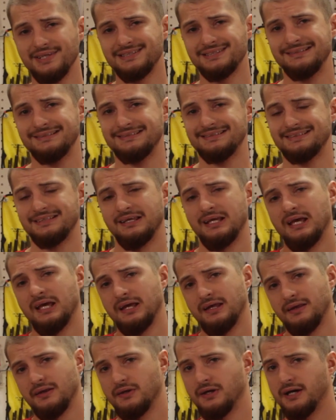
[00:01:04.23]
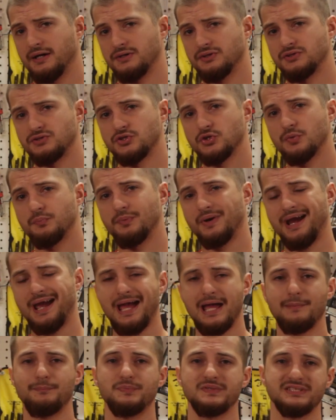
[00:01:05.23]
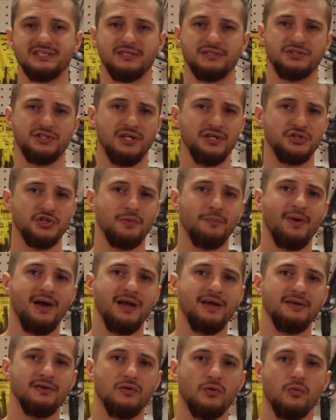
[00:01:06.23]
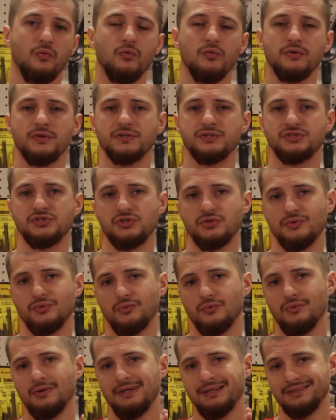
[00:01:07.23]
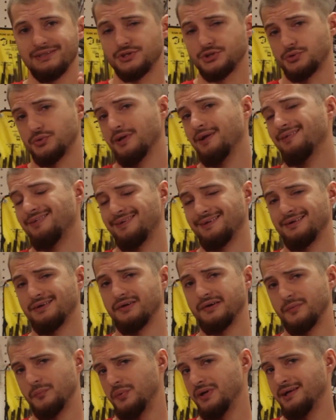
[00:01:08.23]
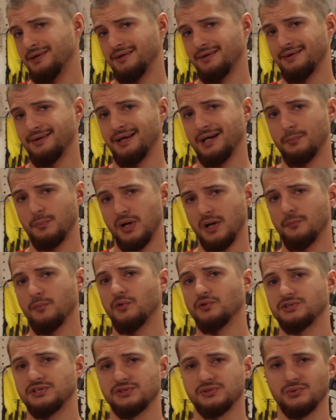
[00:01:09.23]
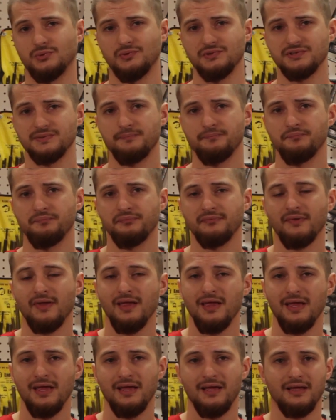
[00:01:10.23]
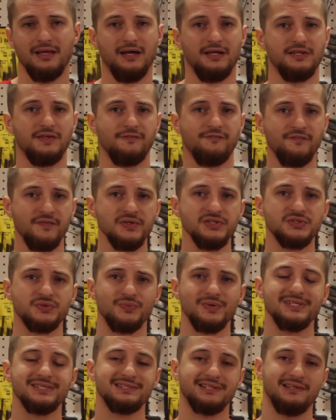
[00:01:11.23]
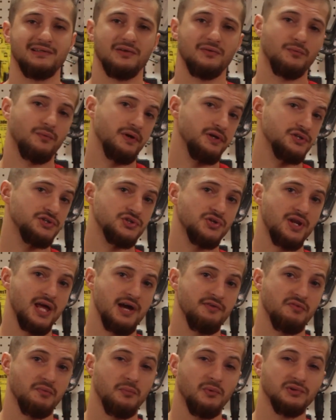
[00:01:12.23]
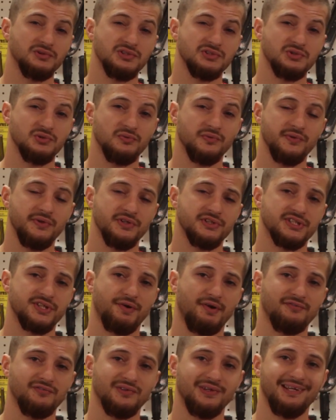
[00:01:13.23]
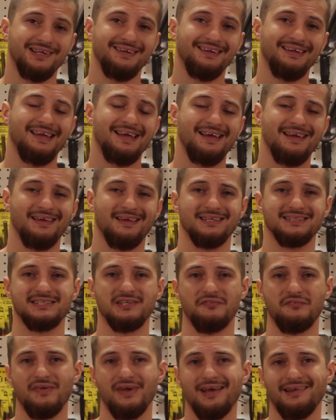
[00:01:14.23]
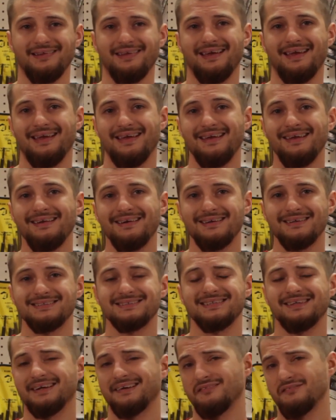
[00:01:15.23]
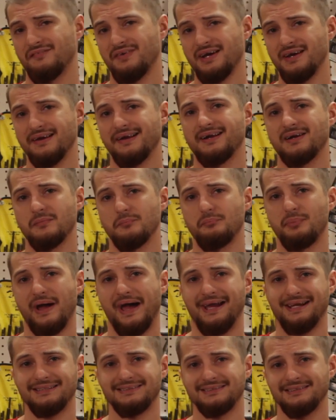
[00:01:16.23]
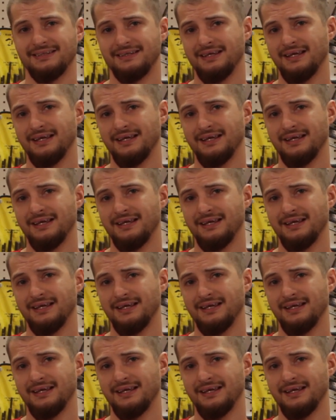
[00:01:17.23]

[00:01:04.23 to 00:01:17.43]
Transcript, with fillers: reasons uh, to perhaps change your mind or to strengthen your opinion about multi-tools. Uh, the first reason why you should have a multi-tool in your survival kit is the fact that it is very compact.